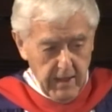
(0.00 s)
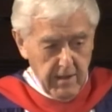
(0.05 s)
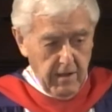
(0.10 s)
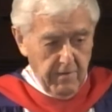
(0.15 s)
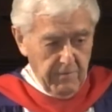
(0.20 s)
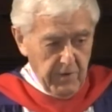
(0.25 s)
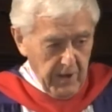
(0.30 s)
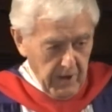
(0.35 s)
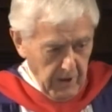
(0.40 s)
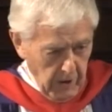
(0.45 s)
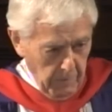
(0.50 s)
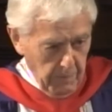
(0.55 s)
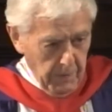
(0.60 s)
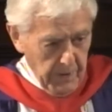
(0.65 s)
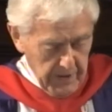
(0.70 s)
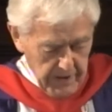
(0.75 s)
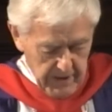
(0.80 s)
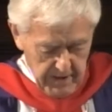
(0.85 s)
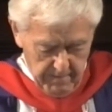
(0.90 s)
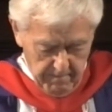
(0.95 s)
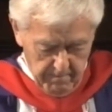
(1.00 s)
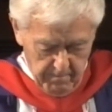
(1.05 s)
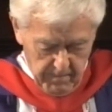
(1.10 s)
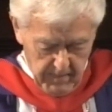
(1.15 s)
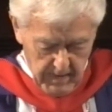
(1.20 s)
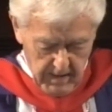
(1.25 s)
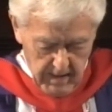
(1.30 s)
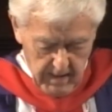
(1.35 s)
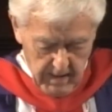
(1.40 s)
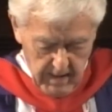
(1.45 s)
of the helpers
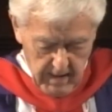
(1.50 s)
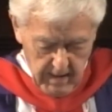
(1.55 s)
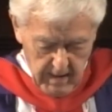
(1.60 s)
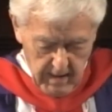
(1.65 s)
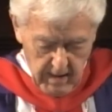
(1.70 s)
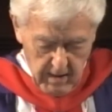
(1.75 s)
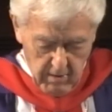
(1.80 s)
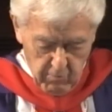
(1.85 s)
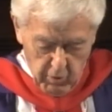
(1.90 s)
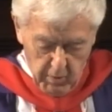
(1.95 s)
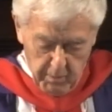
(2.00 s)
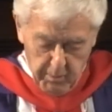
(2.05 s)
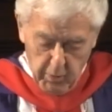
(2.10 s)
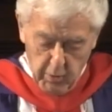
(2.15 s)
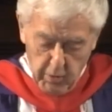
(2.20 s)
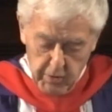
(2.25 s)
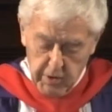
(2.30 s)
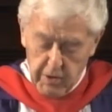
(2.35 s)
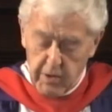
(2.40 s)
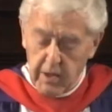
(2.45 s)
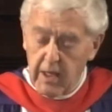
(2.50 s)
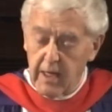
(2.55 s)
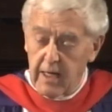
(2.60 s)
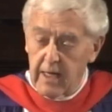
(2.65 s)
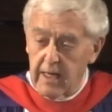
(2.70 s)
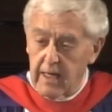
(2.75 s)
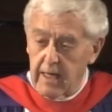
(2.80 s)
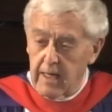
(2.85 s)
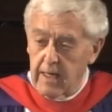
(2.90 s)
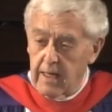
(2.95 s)
reported
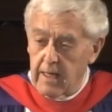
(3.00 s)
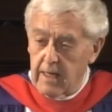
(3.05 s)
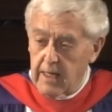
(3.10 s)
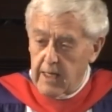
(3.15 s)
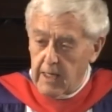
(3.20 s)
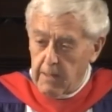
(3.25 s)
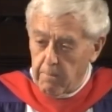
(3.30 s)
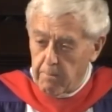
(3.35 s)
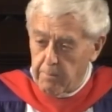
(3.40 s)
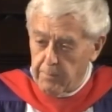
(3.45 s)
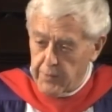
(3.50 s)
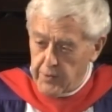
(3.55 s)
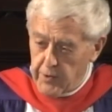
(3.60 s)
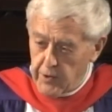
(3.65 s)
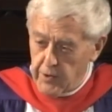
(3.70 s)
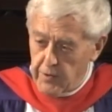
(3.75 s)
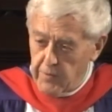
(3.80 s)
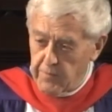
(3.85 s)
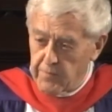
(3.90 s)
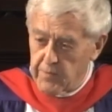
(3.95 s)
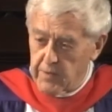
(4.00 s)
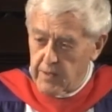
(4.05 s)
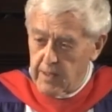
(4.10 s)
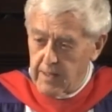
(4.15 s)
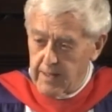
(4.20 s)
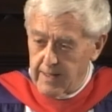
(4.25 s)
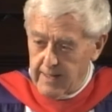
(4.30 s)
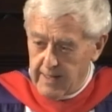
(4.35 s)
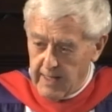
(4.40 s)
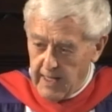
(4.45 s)
improved
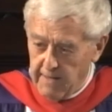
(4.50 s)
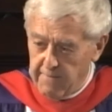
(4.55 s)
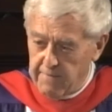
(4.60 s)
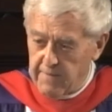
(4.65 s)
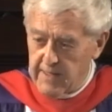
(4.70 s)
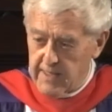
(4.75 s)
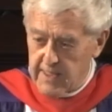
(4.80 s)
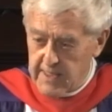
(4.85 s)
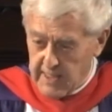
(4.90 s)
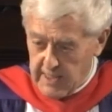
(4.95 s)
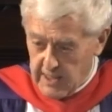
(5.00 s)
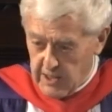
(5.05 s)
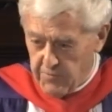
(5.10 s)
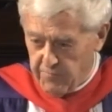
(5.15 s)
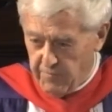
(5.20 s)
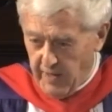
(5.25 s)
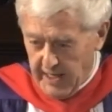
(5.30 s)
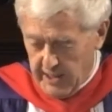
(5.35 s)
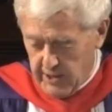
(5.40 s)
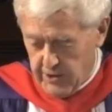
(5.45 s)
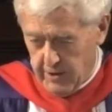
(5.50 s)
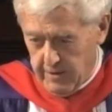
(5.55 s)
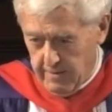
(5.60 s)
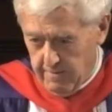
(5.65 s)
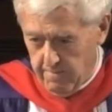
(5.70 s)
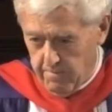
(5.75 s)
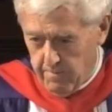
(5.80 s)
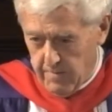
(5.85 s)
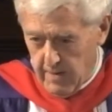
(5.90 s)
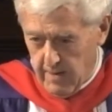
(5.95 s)
life satisfaction
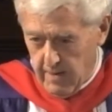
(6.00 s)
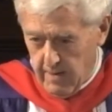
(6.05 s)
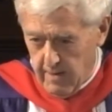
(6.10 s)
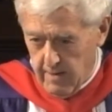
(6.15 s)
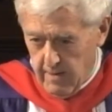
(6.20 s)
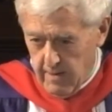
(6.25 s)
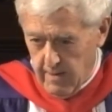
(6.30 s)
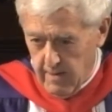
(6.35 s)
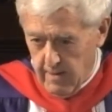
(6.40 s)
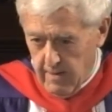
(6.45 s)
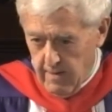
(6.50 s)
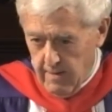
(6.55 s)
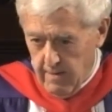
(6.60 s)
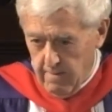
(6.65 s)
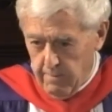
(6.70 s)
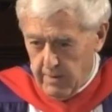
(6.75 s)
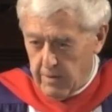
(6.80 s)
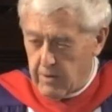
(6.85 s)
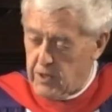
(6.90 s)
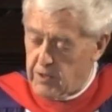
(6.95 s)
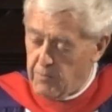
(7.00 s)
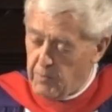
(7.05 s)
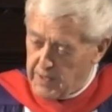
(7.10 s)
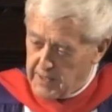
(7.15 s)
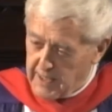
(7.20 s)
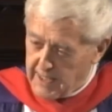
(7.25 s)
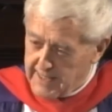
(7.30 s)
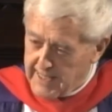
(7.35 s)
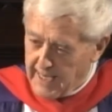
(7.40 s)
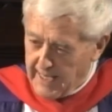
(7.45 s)
because of what
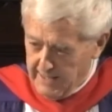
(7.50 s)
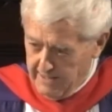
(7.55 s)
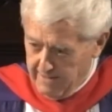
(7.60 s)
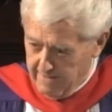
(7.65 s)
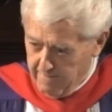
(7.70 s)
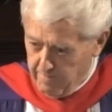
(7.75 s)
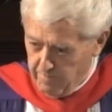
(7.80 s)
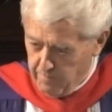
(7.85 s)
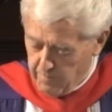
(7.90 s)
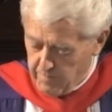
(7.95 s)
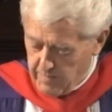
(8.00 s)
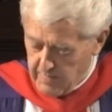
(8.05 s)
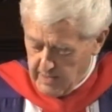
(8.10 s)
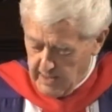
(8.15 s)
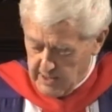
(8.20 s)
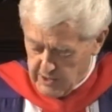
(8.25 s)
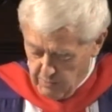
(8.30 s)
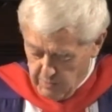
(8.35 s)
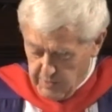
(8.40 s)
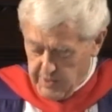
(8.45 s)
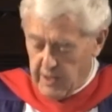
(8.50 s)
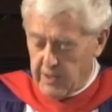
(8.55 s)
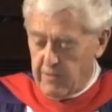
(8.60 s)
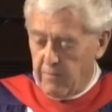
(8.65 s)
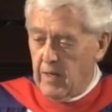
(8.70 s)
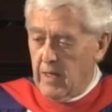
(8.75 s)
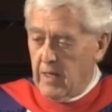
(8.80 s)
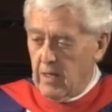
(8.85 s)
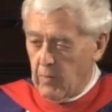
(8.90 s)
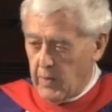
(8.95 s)
they'd done, as a result of
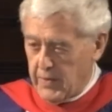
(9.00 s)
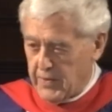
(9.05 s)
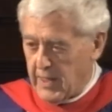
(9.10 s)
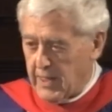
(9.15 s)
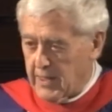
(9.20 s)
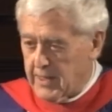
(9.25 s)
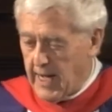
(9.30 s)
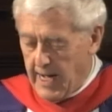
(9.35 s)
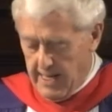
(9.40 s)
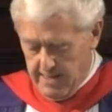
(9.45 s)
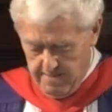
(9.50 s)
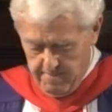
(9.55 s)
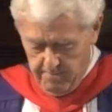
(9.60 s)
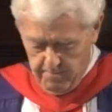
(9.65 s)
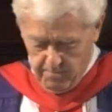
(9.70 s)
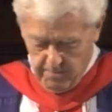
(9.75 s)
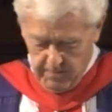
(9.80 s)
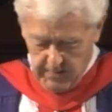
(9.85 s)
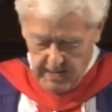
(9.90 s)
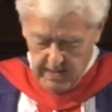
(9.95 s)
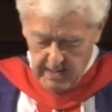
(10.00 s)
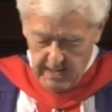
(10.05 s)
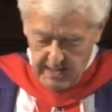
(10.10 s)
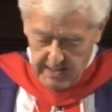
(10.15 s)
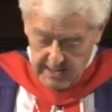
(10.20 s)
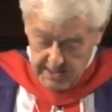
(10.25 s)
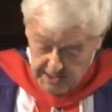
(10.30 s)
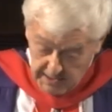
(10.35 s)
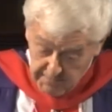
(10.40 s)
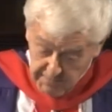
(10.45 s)
what they'd done.
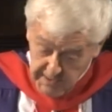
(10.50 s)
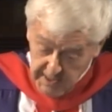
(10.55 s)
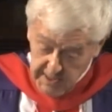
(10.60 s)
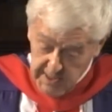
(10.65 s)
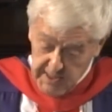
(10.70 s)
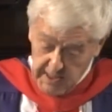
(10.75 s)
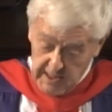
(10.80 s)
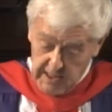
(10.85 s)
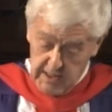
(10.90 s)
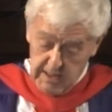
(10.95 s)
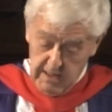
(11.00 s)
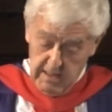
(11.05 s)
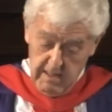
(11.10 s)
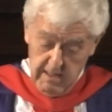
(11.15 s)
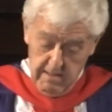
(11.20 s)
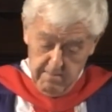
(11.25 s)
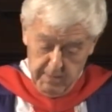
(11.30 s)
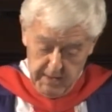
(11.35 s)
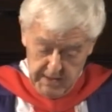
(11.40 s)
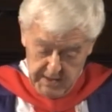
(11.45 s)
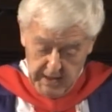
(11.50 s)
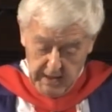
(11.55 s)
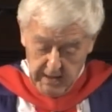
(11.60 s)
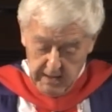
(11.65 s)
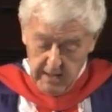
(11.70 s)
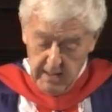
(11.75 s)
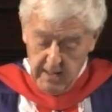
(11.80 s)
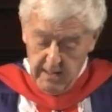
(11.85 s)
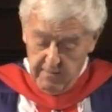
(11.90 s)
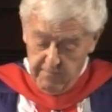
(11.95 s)
76%
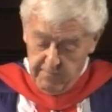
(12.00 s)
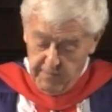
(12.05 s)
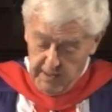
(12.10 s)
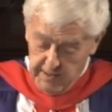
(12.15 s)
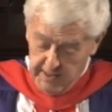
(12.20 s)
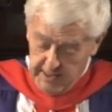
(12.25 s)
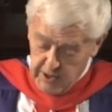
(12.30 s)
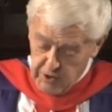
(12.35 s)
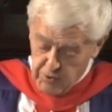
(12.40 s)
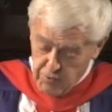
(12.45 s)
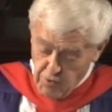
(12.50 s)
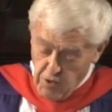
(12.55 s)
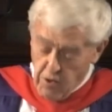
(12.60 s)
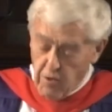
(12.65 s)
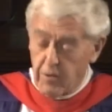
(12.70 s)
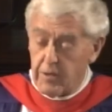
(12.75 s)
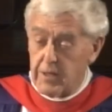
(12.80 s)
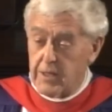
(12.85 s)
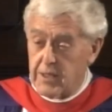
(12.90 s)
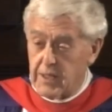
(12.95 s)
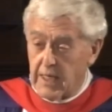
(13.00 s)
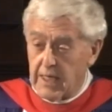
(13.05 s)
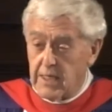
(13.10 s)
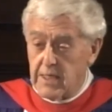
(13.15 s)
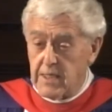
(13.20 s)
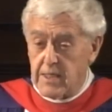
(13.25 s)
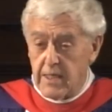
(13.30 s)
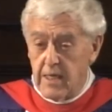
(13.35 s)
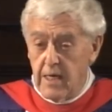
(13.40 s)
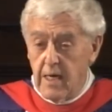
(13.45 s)
felt a stronger
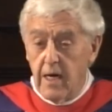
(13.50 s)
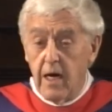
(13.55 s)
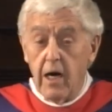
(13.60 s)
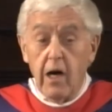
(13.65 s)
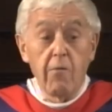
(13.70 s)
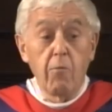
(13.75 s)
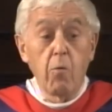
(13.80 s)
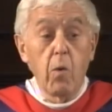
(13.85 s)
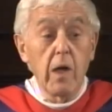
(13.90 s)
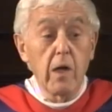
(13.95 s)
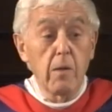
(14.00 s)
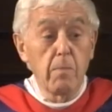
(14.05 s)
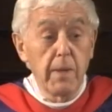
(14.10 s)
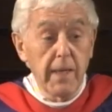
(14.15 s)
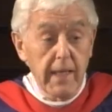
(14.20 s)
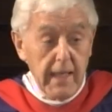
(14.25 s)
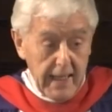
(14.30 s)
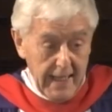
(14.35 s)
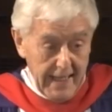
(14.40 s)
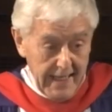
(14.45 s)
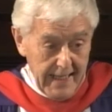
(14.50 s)
sense of well-being.